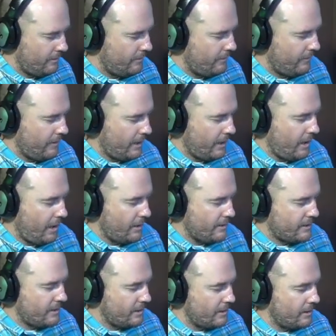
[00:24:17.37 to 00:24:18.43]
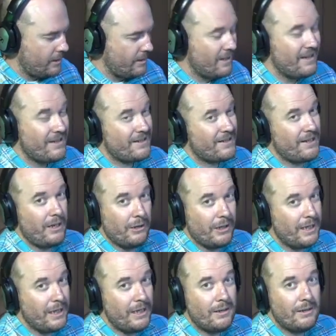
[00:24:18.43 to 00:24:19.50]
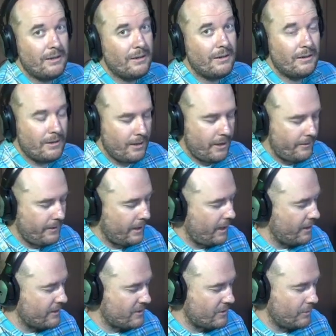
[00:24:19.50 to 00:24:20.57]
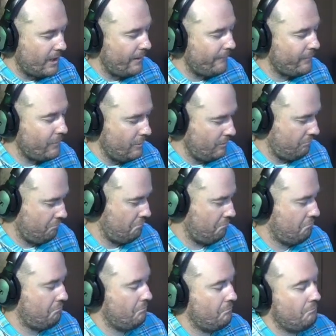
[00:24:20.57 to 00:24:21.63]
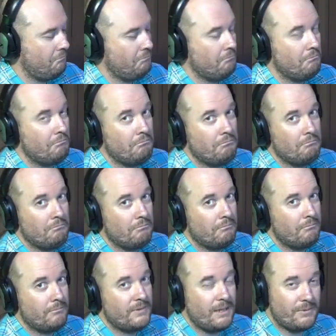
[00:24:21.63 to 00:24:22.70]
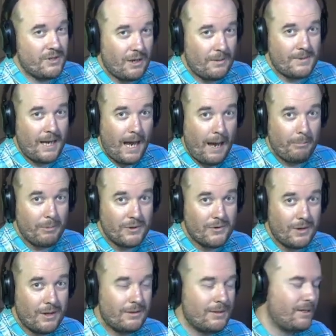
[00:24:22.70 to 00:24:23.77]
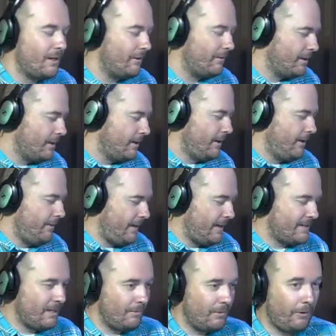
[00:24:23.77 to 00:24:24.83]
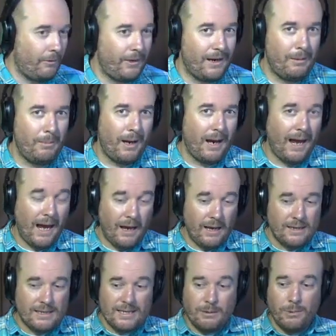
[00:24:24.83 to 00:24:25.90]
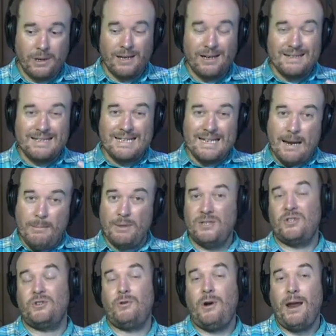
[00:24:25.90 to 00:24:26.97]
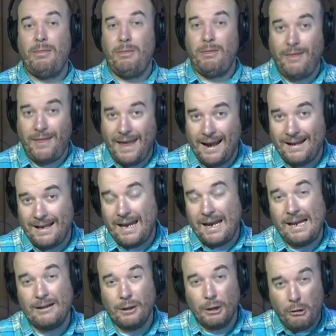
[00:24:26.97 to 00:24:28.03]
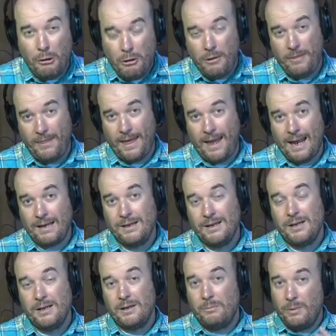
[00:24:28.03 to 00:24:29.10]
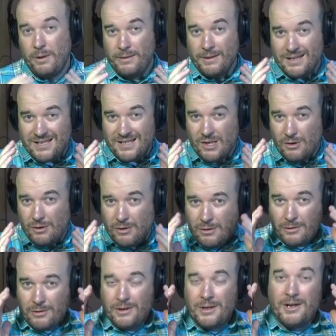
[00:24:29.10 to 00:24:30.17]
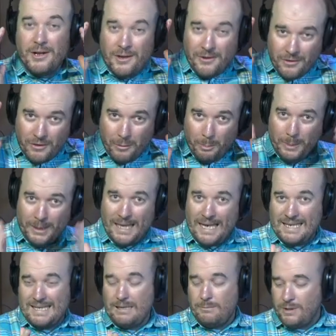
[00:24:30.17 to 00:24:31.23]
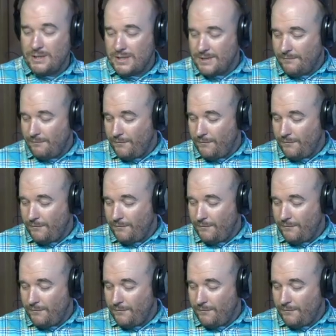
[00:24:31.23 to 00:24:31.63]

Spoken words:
then it goes to C on E, and then goes to an F chord. Sometimes that happens, right? So that's something to think about. And so we're going to demonstrate that and learn that with the song The Blessing, which is a